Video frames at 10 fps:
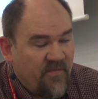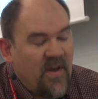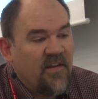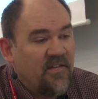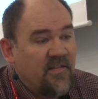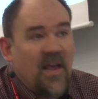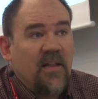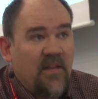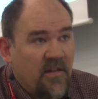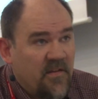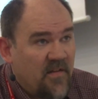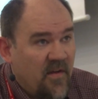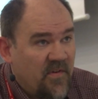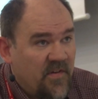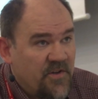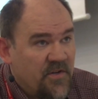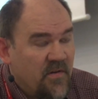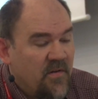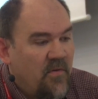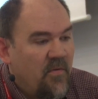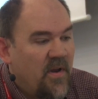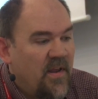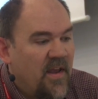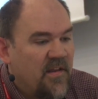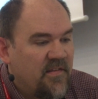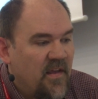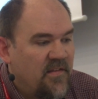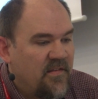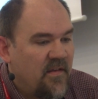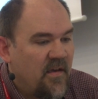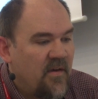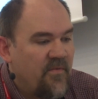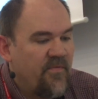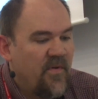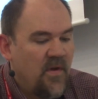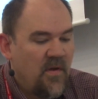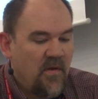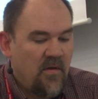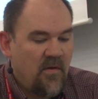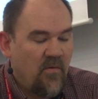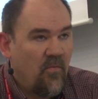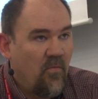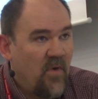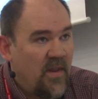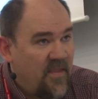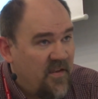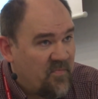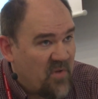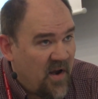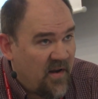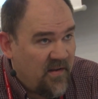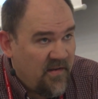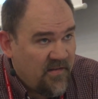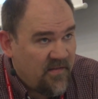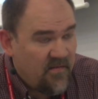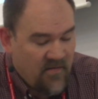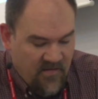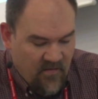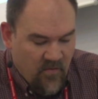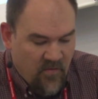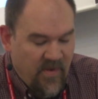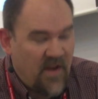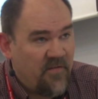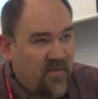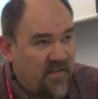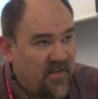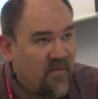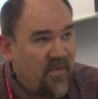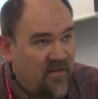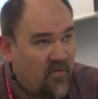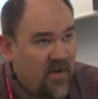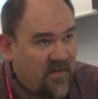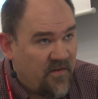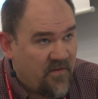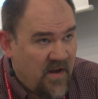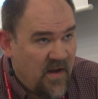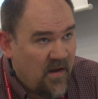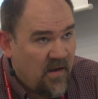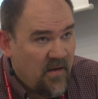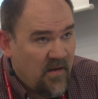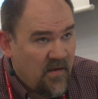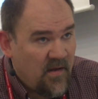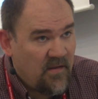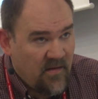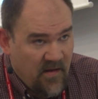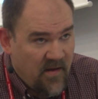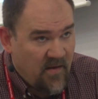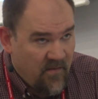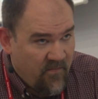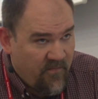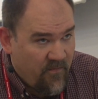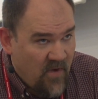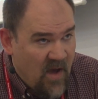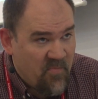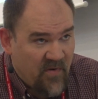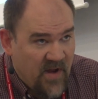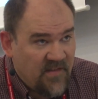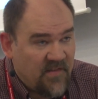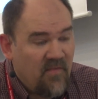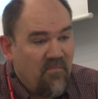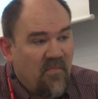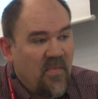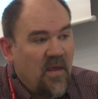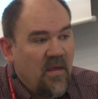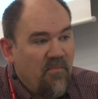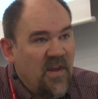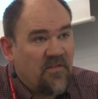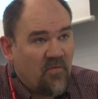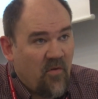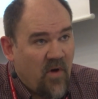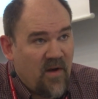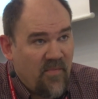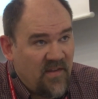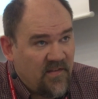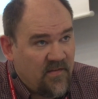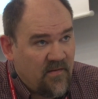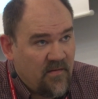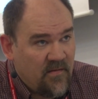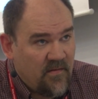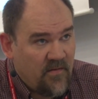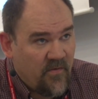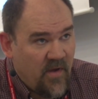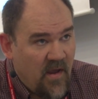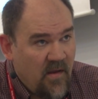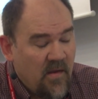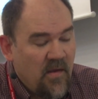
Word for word: In fact, it's exactly like this conversation. We want to get a sense of what this product is, this order management system, and to what degree it operates and meets requirements, okay?